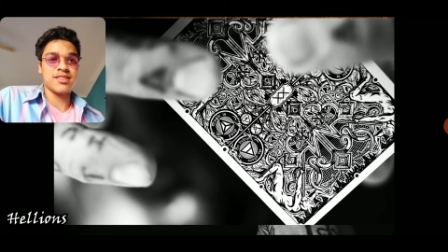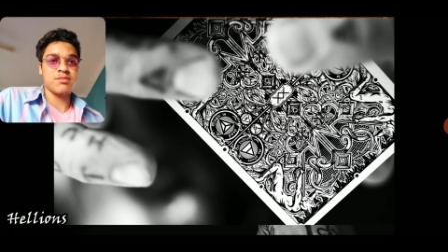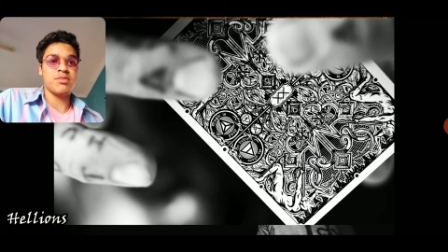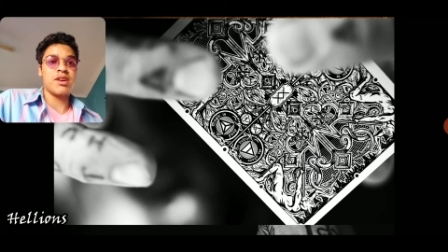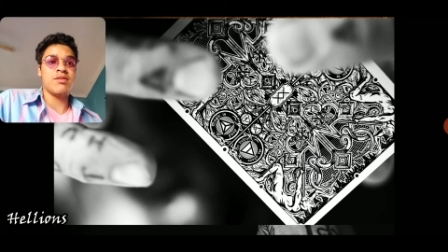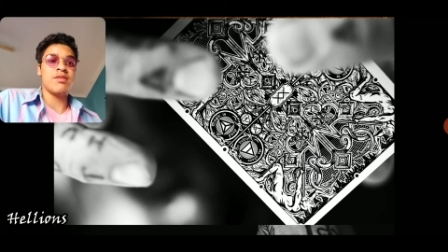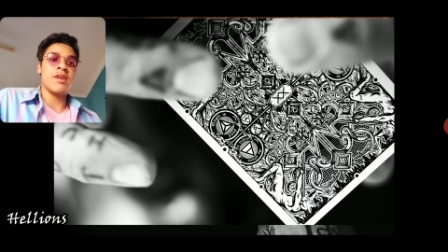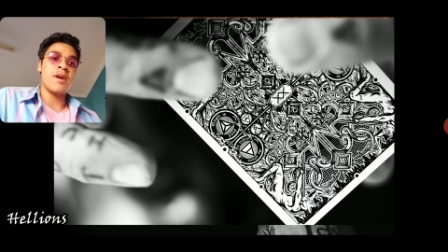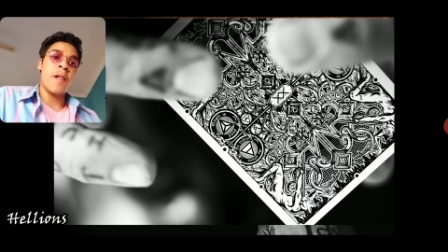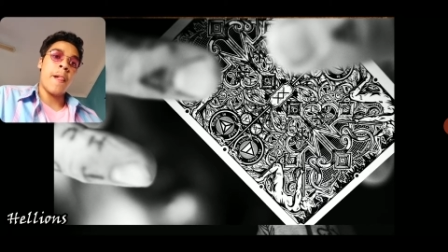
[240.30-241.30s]
above.
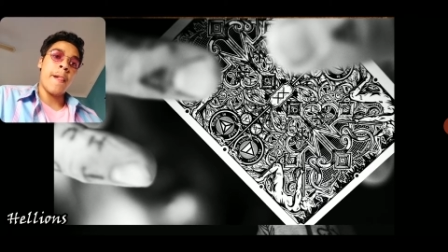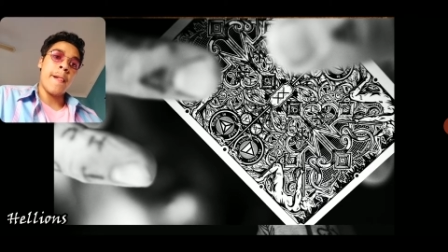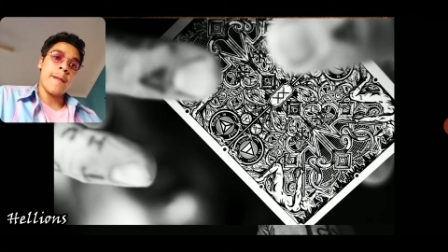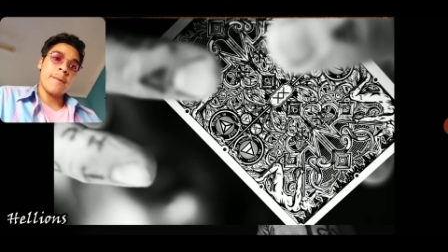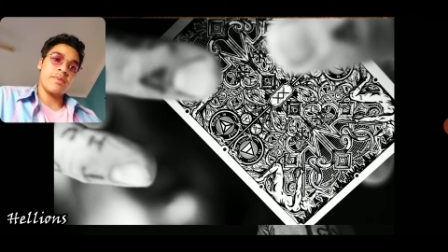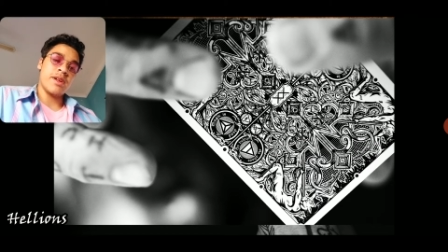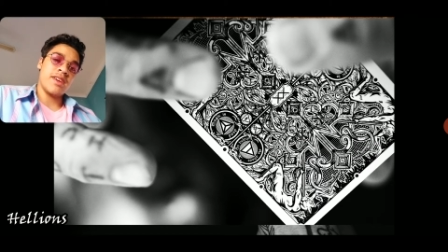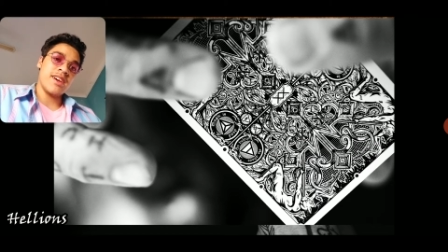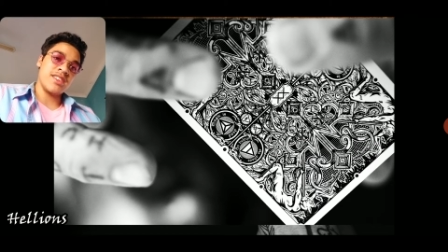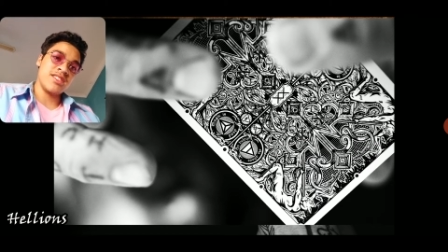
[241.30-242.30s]

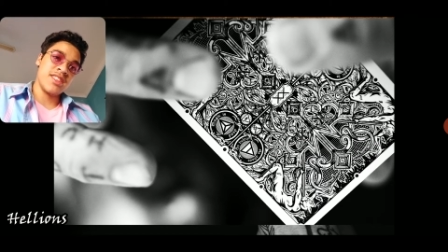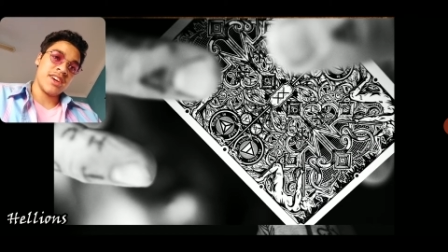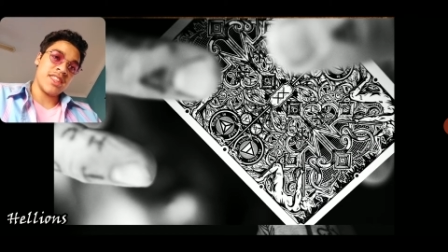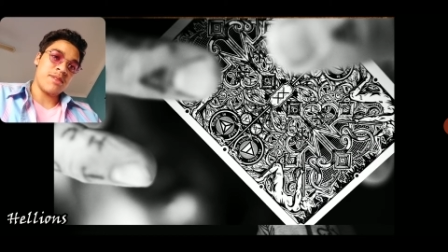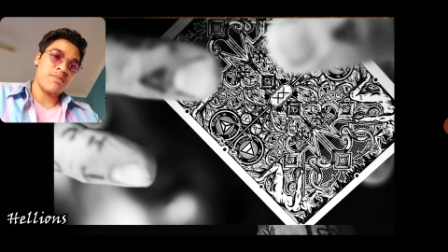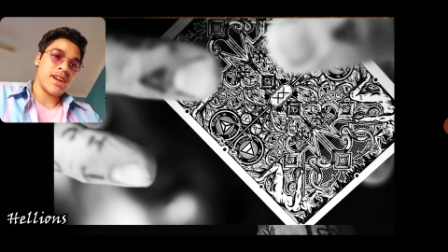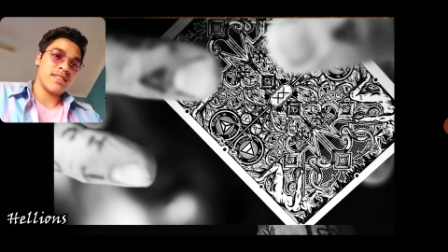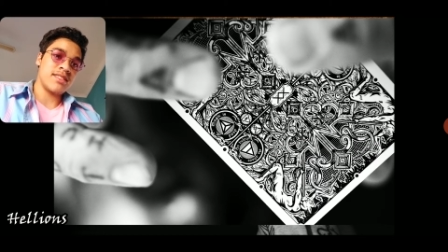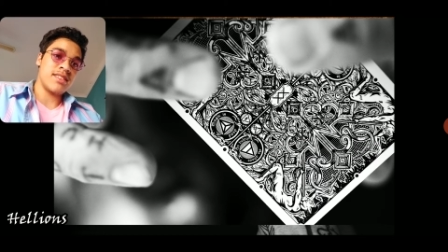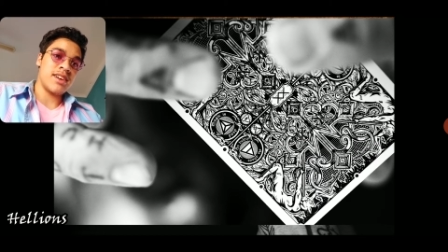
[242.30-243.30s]
But yeah, just look at that back
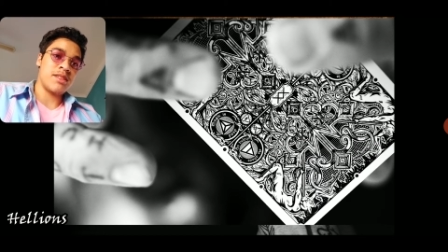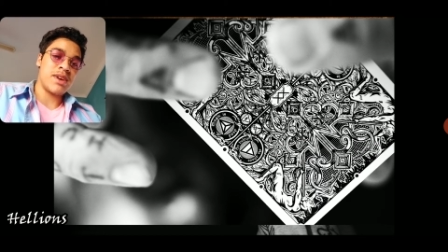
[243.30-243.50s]
design.